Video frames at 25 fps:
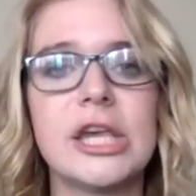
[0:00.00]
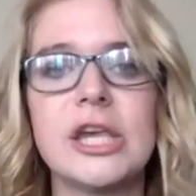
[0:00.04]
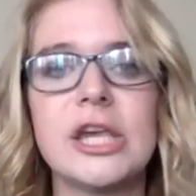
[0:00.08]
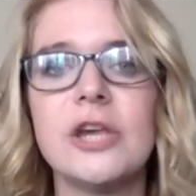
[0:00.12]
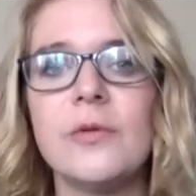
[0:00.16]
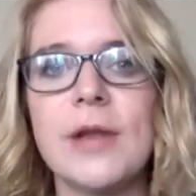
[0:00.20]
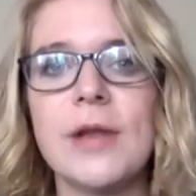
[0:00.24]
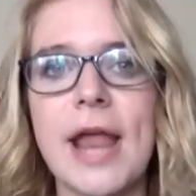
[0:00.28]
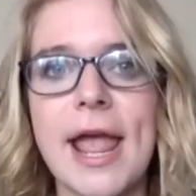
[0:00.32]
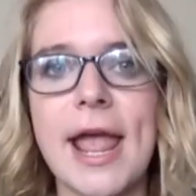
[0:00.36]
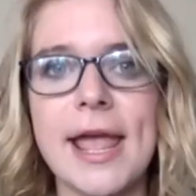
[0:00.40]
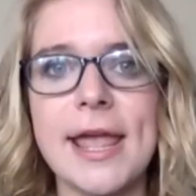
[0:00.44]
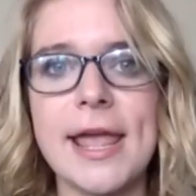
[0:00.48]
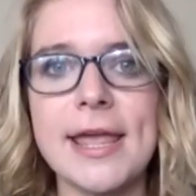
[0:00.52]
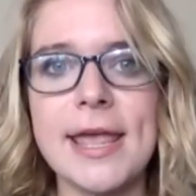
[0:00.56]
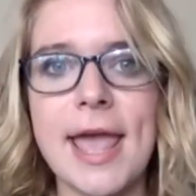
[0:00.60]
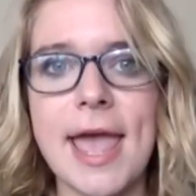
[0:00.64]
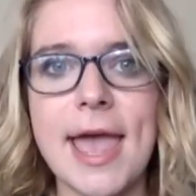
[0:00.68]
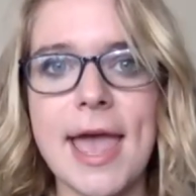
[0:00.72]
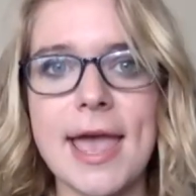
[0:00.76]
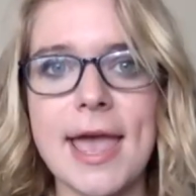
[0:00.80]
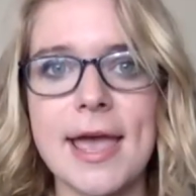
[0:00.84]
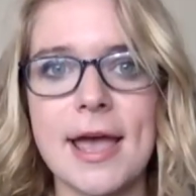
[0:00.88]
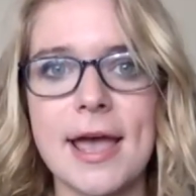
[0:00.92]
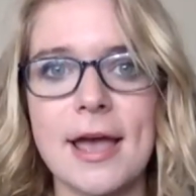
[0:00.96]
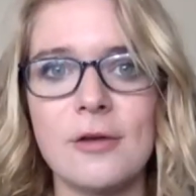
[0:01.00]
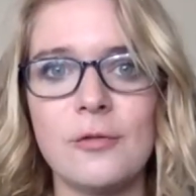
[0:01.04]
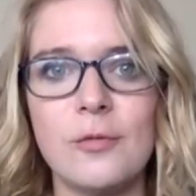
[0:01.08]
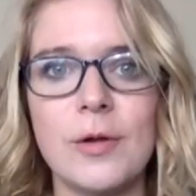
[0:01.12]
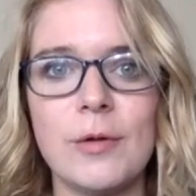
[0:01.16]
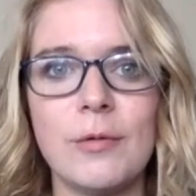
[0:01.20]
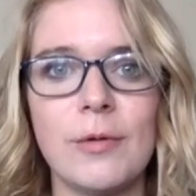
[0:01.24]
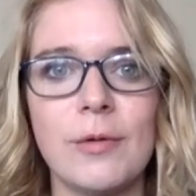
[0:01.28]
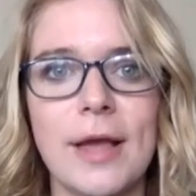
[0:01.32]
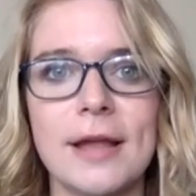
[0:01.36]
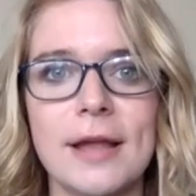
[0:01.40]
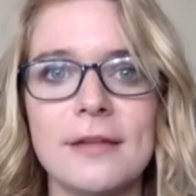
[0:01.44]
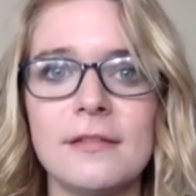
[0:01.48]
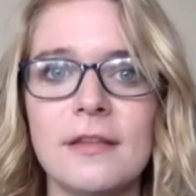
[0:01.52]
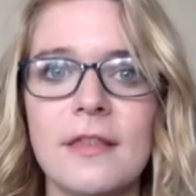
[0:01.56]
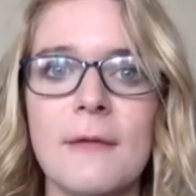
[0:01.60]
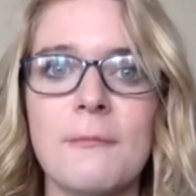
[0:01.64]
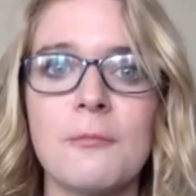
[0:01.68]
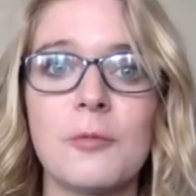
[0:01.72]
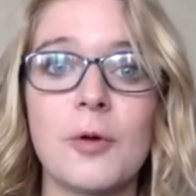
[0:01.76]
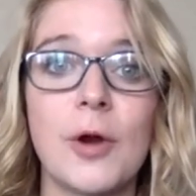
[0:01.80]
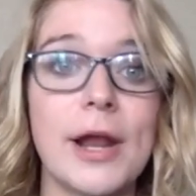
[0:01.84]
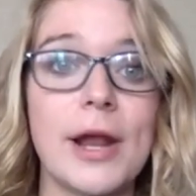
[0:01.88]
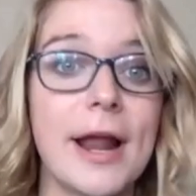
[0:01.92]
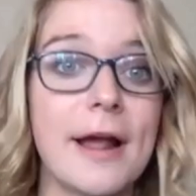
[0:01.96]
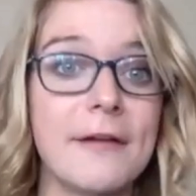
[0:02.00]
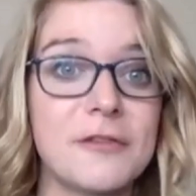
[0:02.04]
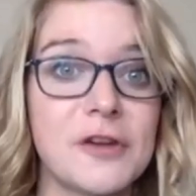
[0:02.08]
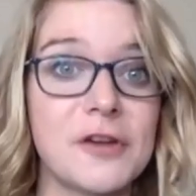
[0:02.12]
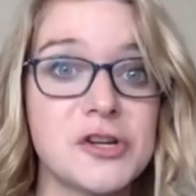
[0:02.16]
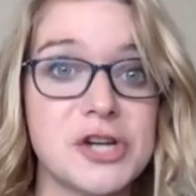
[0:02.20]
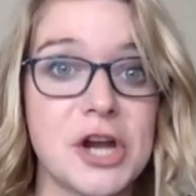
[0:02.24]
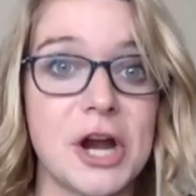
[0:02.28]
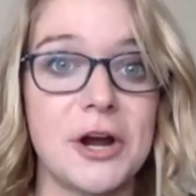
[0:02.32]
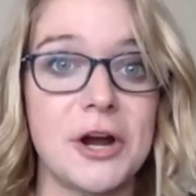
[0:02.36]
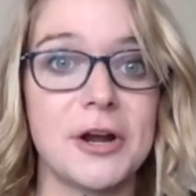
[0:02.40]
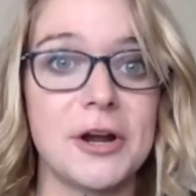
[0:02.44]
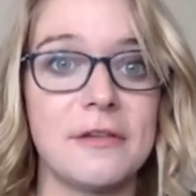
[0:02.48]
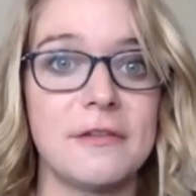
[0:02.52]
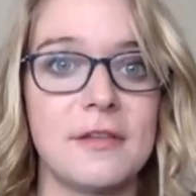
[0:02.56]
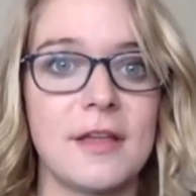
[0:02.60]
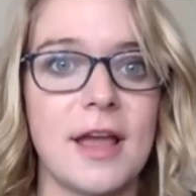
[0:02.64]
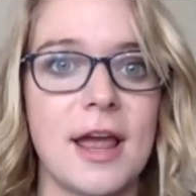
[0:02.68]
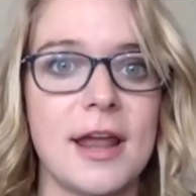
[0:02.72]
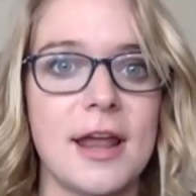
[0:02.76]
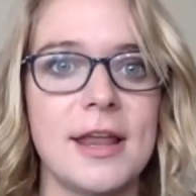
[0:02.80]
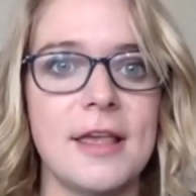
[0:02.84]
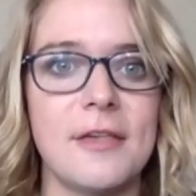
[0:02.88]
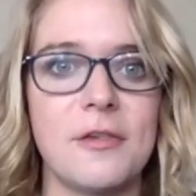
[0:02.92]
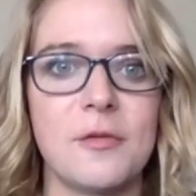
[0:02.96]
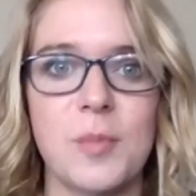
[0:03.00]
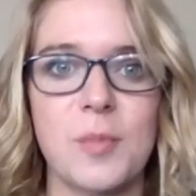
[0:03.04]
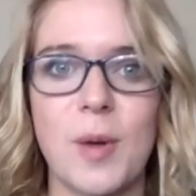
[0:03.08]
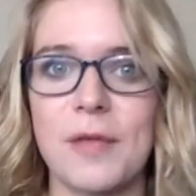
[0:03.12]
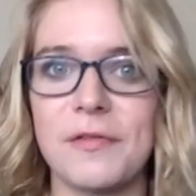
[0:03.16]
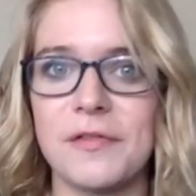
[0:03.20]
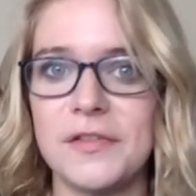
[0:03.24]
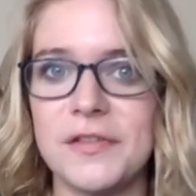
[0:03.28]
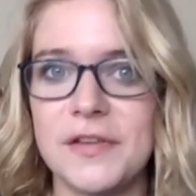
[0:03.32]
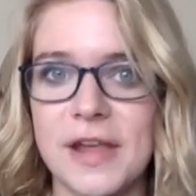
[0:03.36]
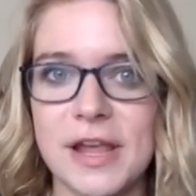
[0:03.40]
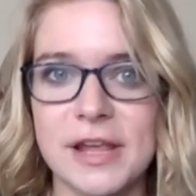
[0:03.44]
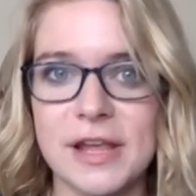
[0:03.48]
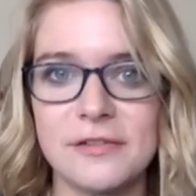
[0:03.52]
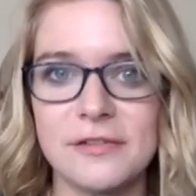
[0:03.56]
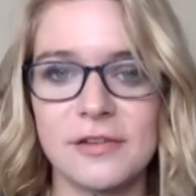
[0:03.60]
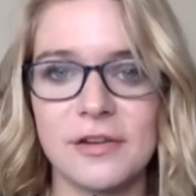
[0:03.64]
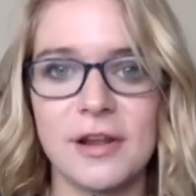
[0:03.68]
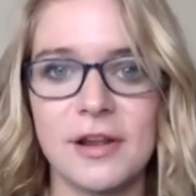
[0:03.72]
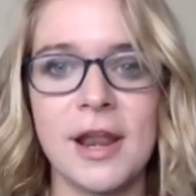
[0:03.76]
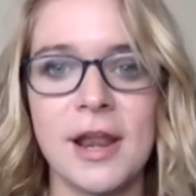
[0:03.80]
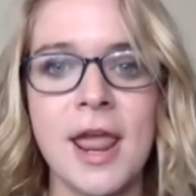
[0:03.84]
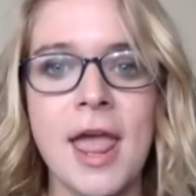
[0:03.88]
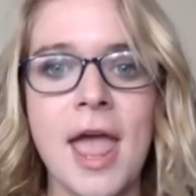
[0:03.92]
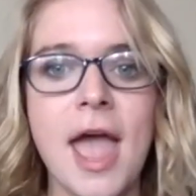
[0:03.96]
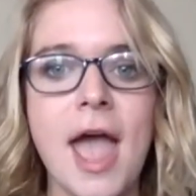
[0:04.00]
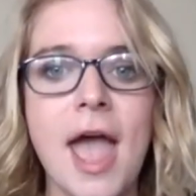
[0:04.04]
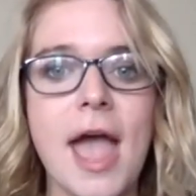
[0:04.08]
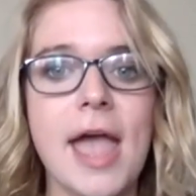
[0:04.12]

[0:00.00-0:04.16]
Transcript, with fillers: Q and A, and we will get to them right after Jared has done his presentation.